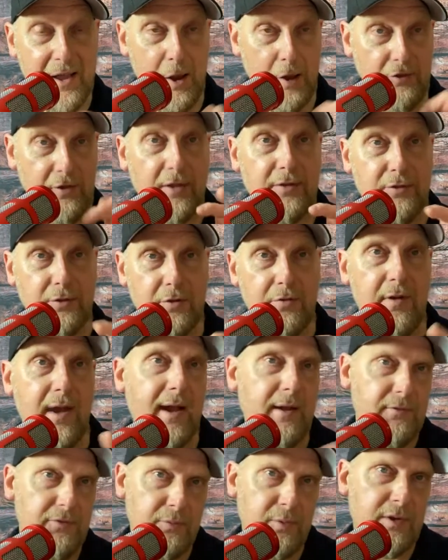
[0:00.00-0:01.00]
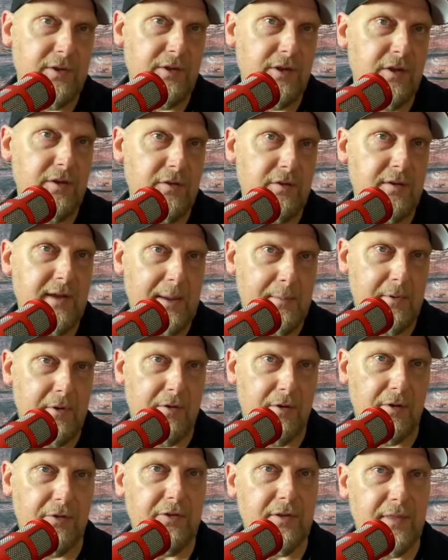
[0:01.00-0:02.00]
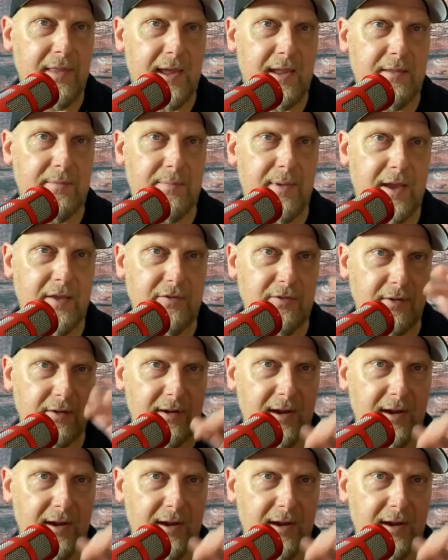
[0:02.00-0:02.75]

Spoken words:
It was underground when you came across it then, basically.